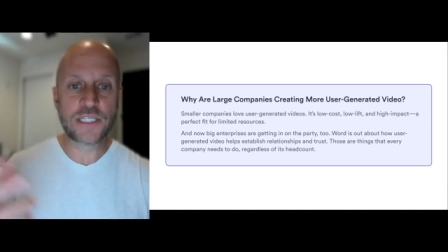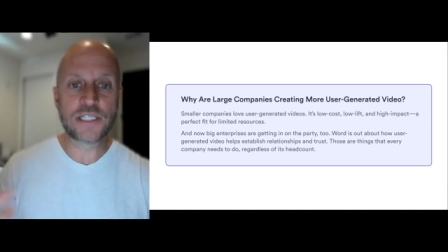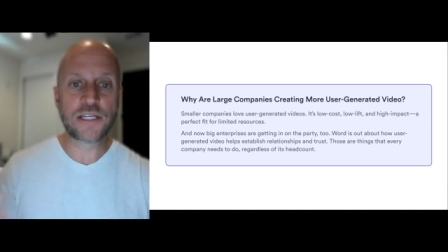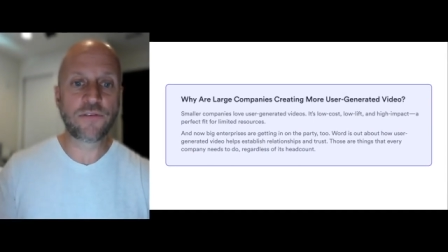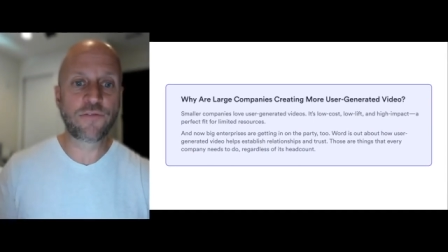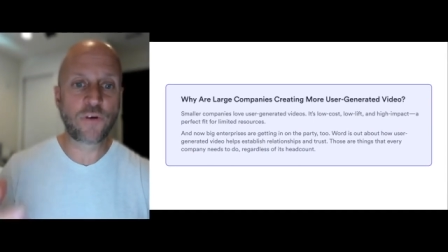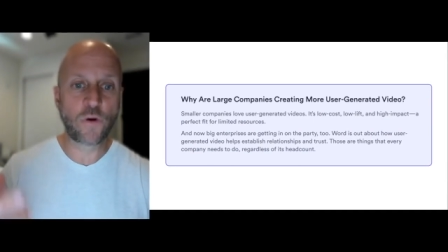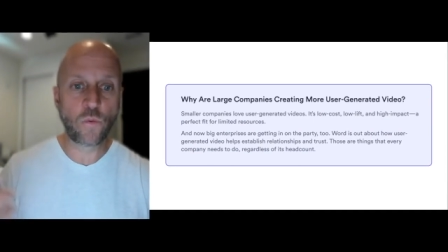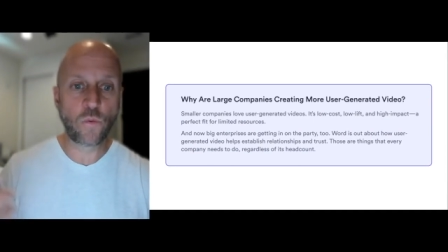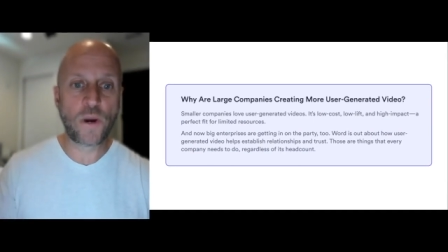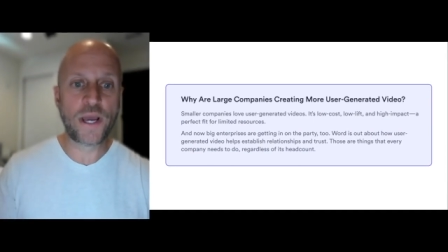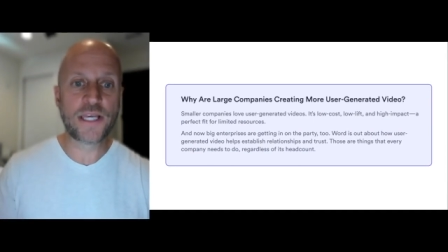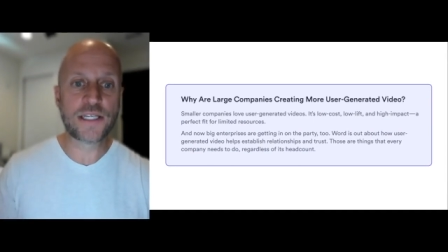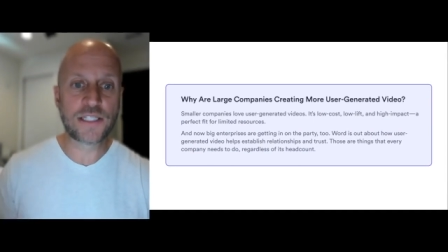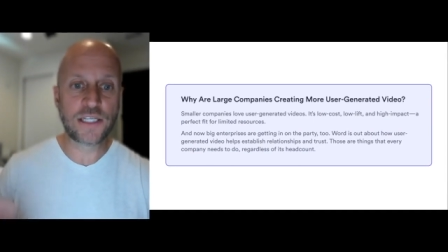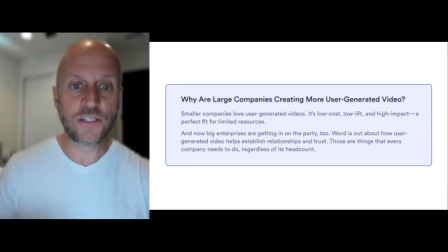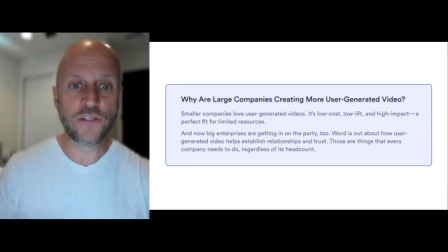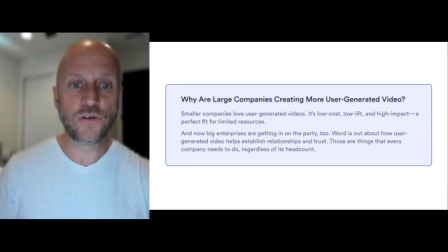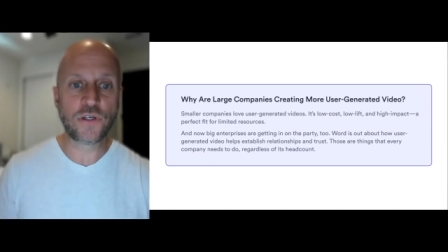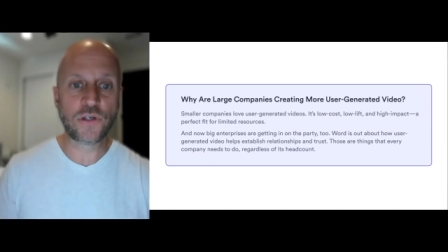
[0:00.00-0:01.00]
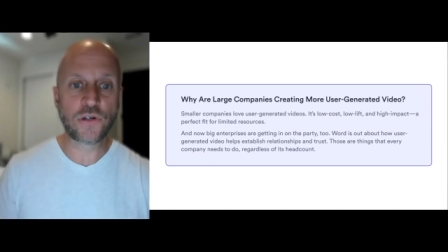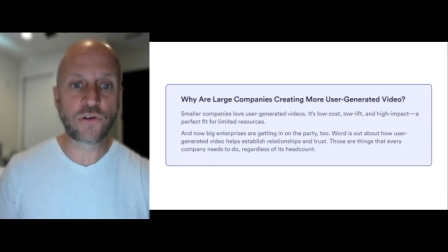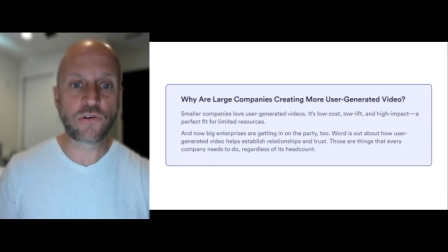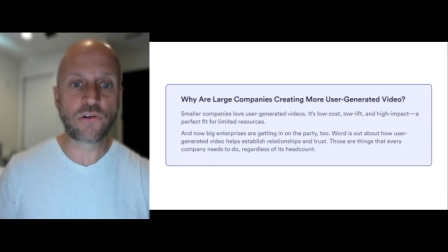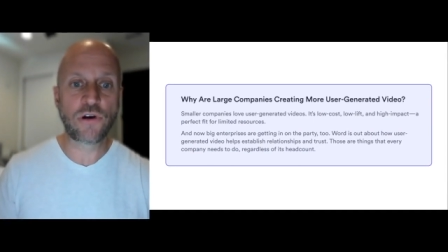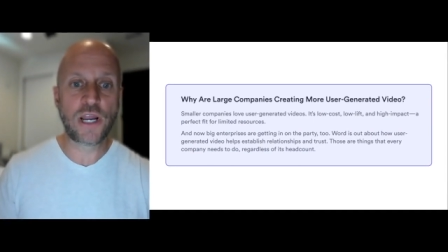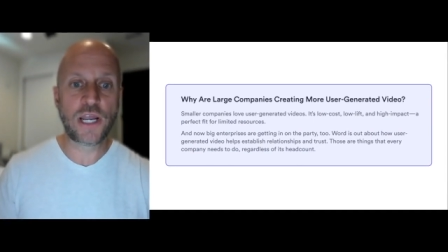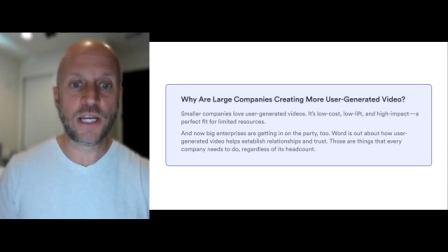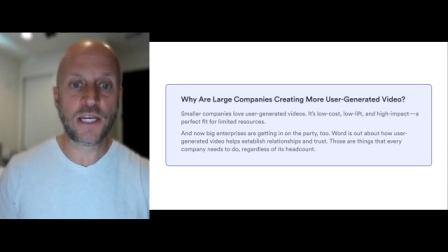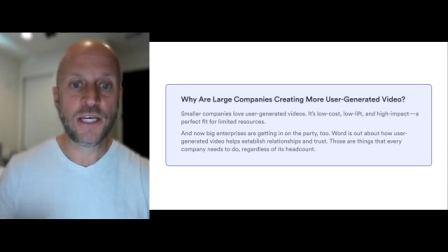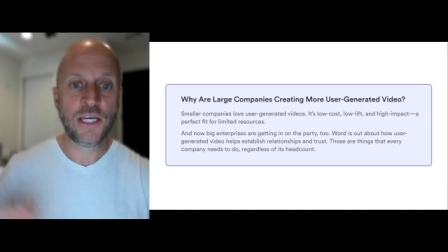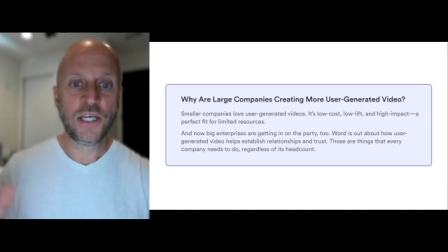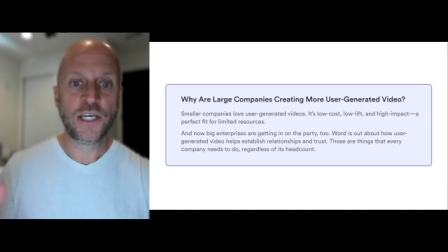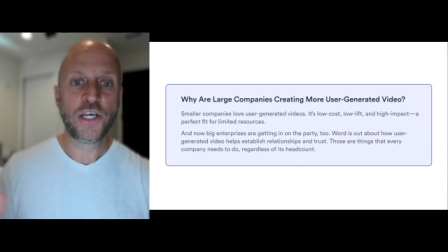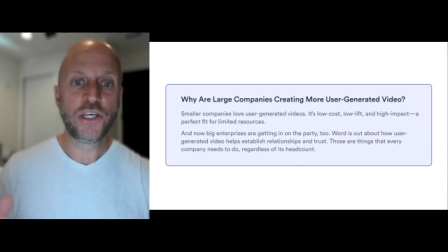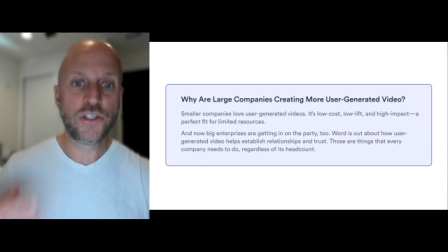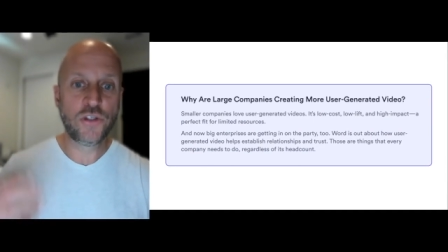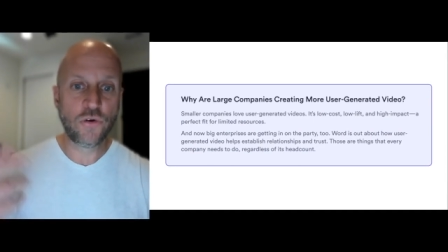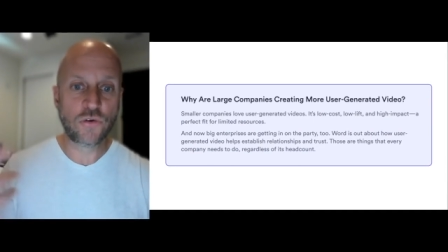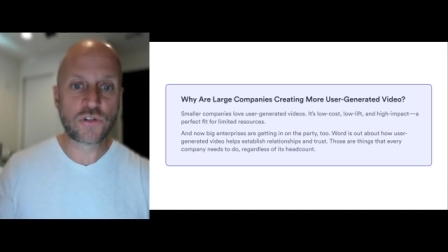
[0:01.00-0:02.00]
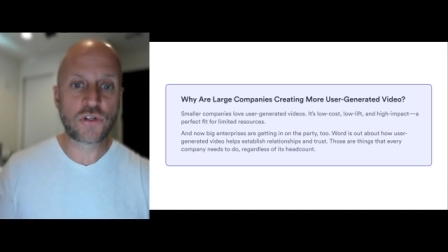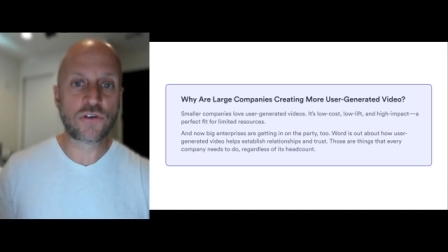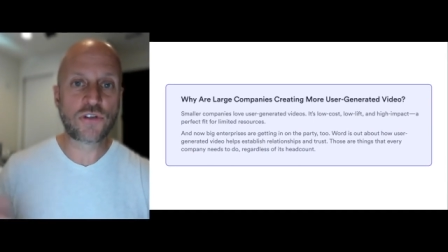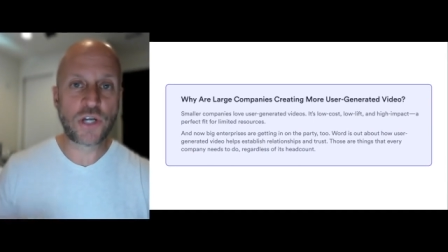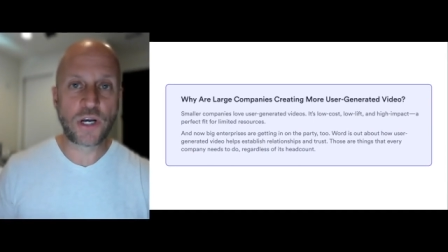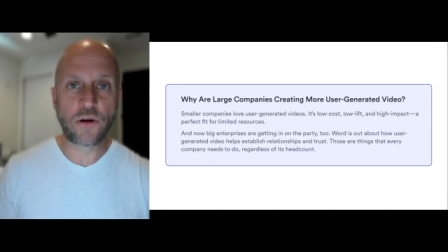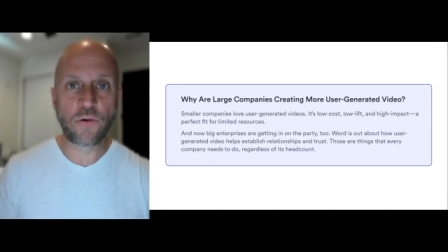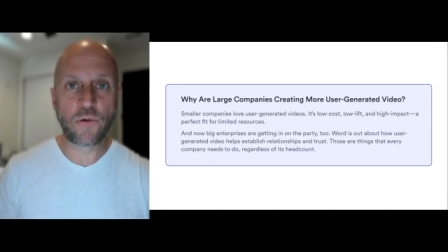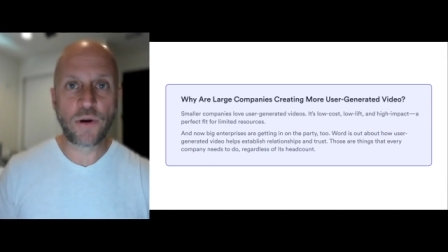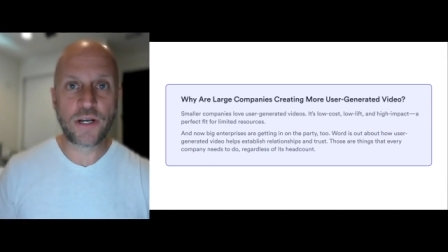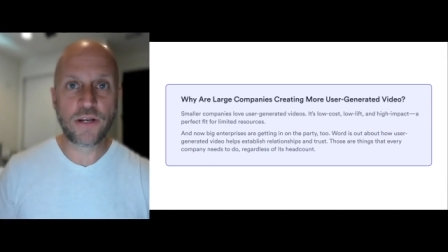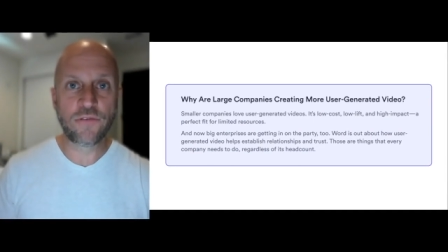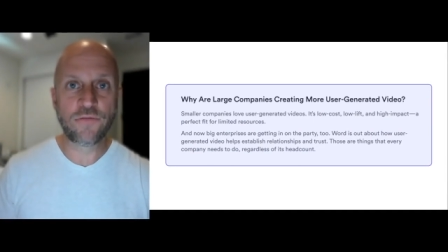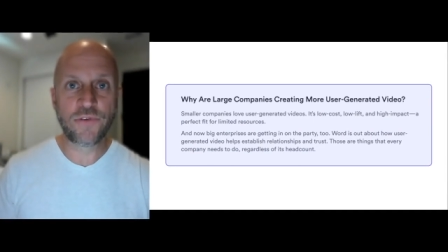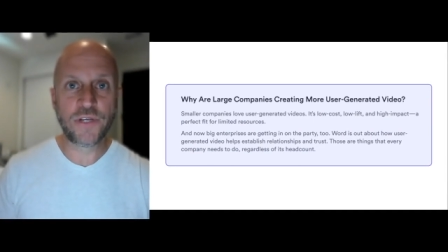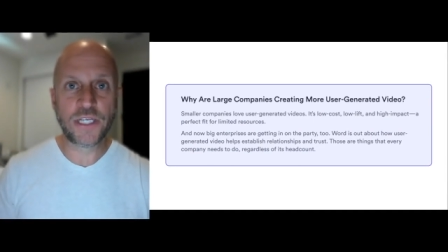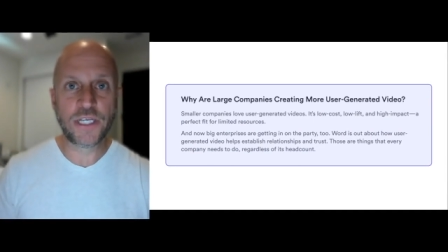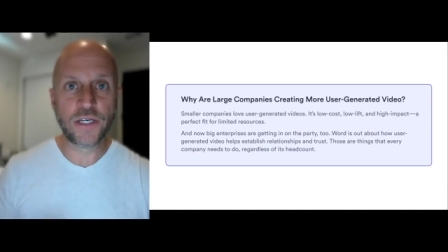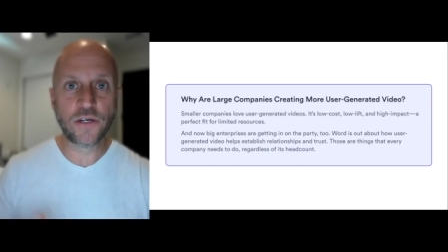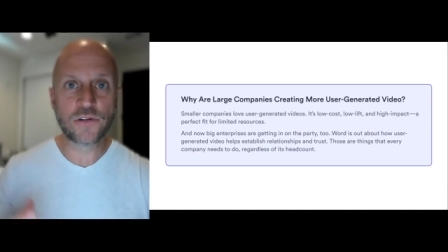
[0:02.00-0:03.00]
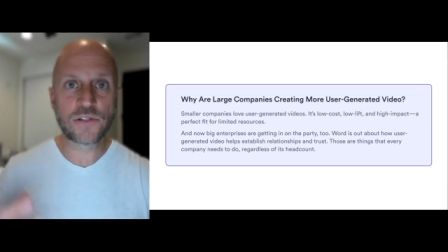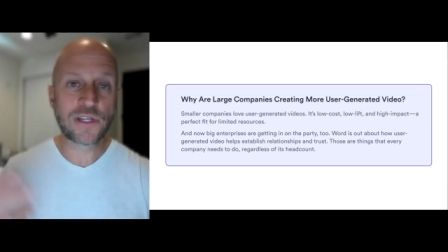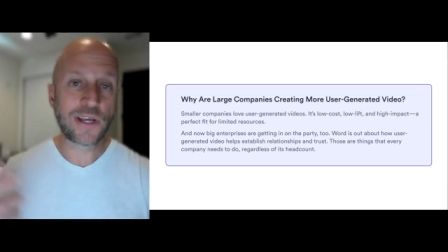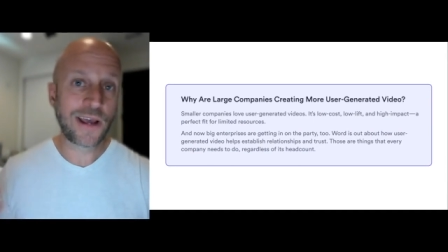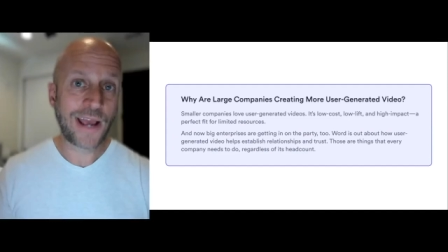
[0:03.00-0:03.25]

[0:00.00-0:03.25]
different ways that you can create user generated videos.